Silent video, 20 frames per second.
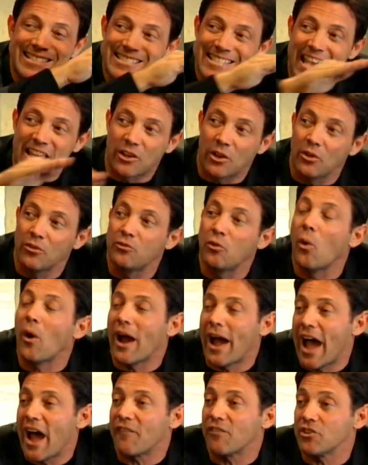settle
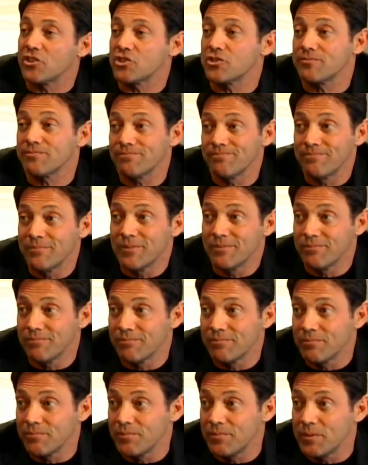for average. Yeah.
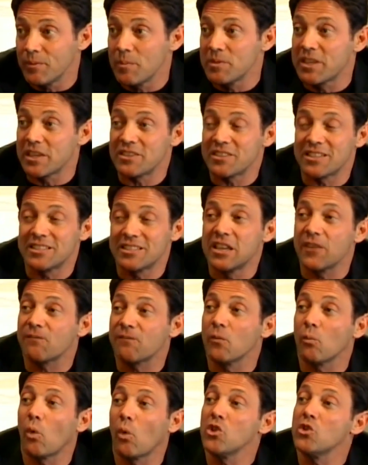Let me tell you, there's
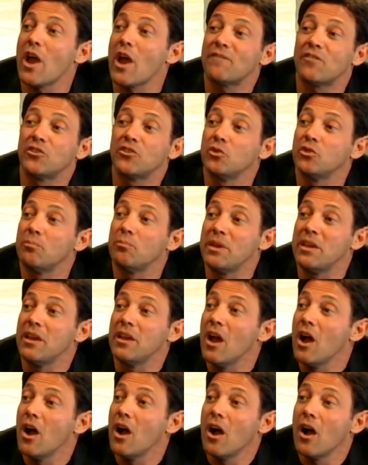different. What you have to do to be
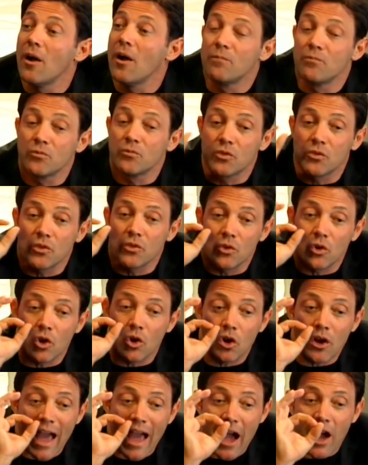
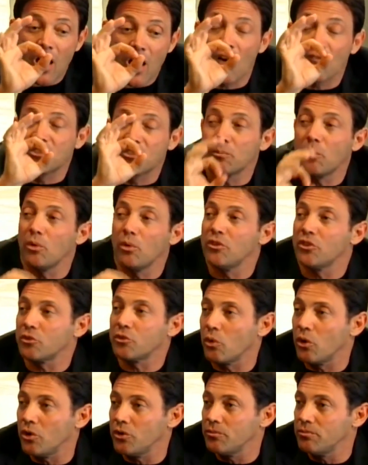comfortable in this
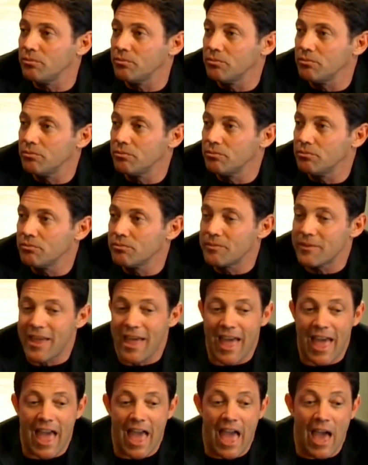world
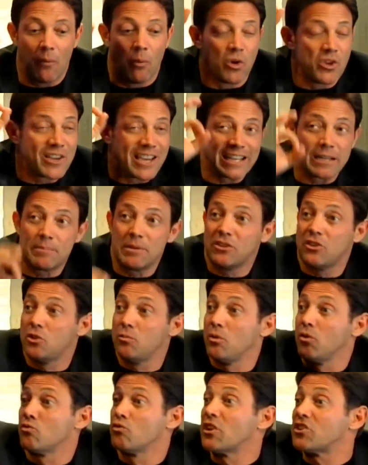and what you got to be to
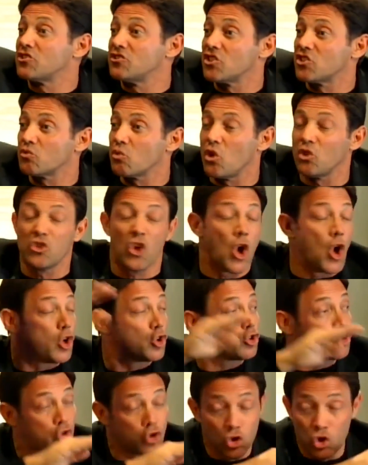be rich in this world,
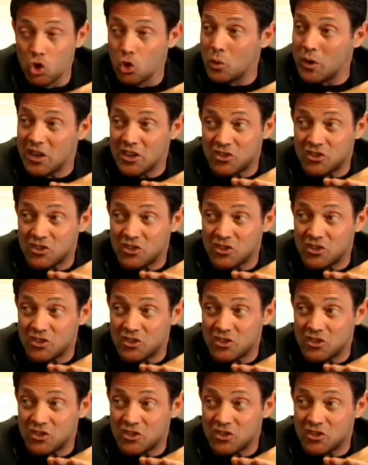two